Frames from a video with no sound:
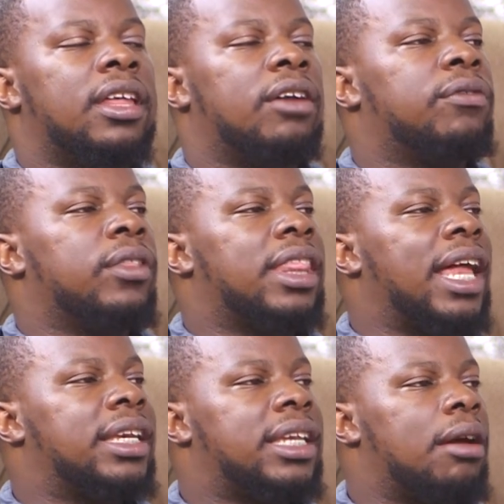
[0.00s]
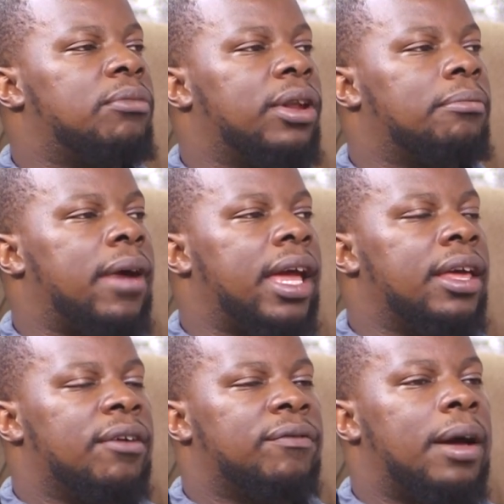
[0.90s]
that for that time when
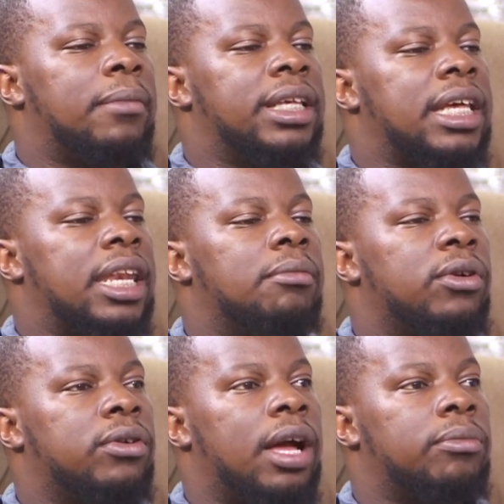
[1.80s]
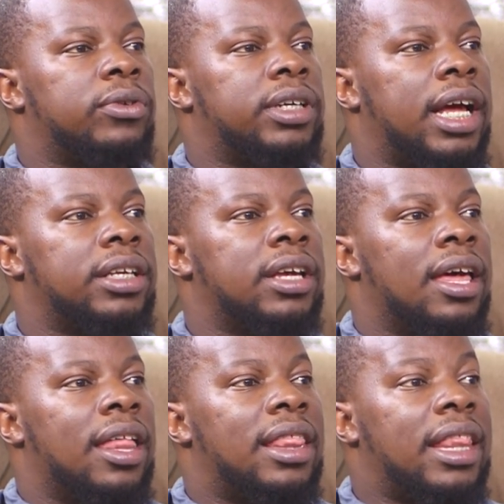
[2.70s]
my family is unable to come to church,
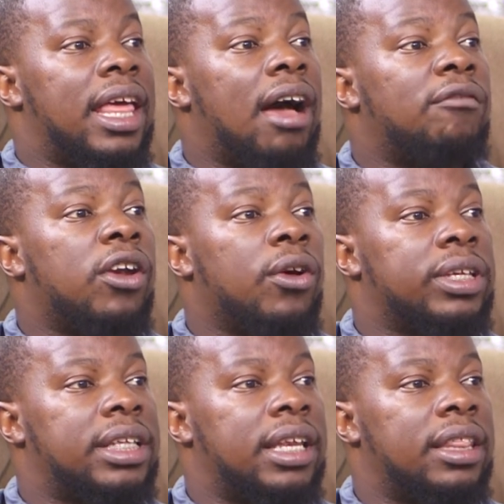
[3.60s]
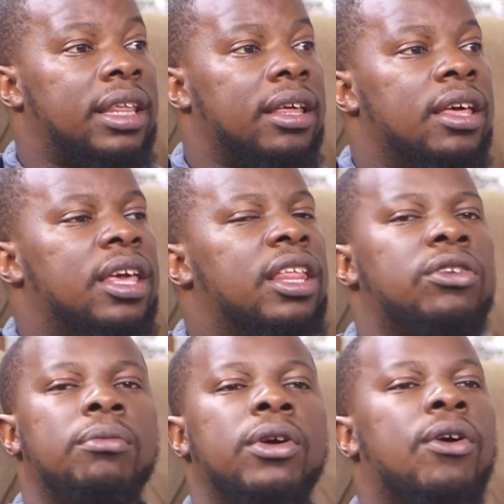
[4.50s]
that they have lost anything. They
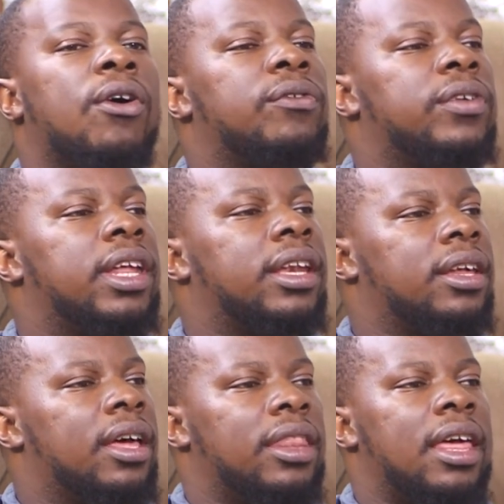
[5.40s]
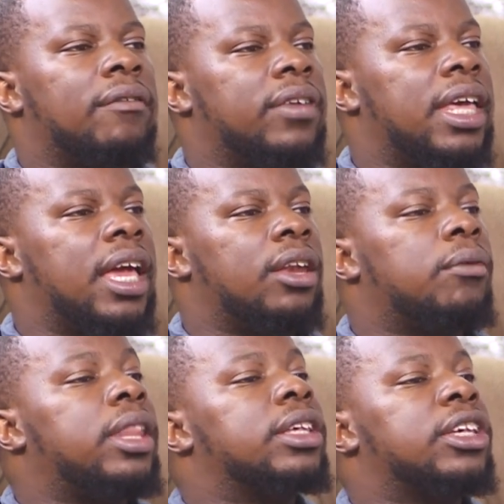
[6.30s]
should be confident they have gained
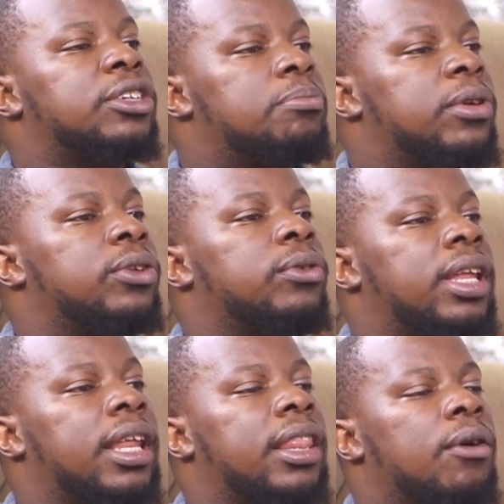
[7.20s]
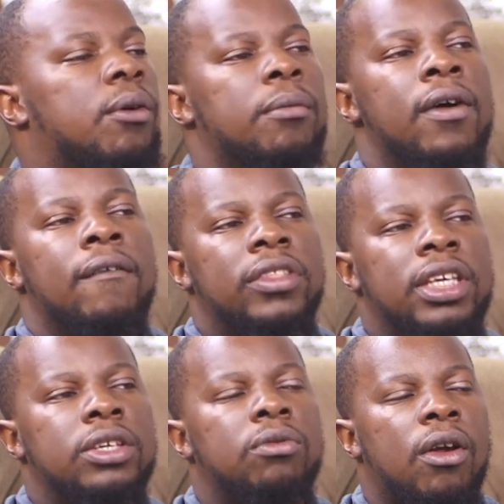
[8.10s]
while there's a spiritual leader in the home.
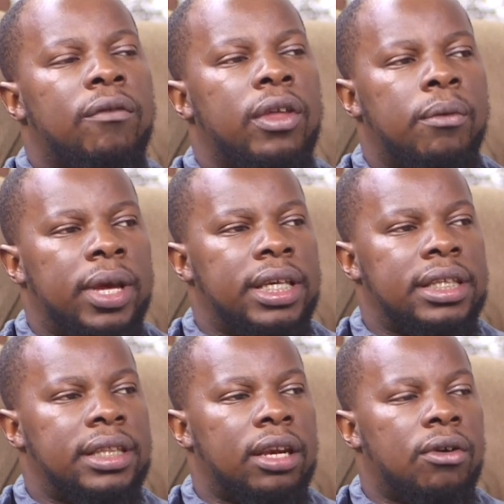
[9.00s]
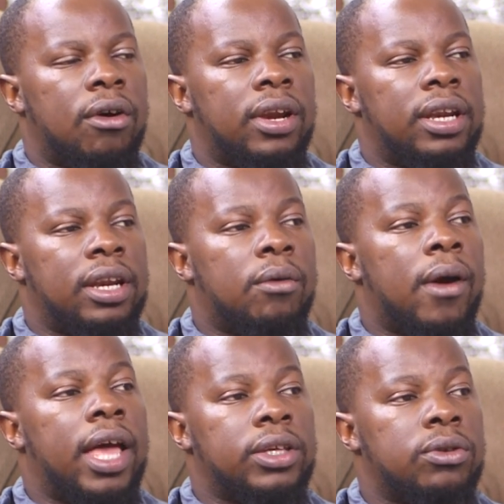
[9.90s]
This is one of the ways that God
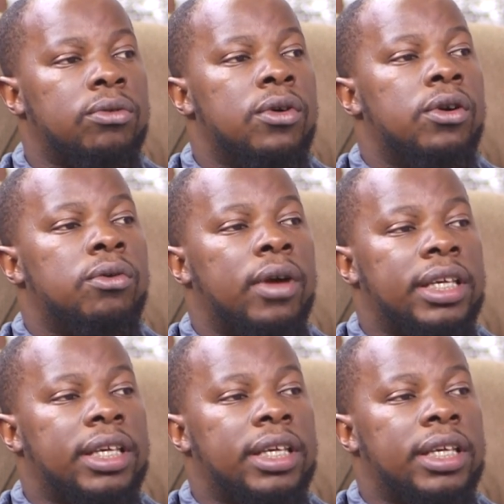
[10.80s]
requires you to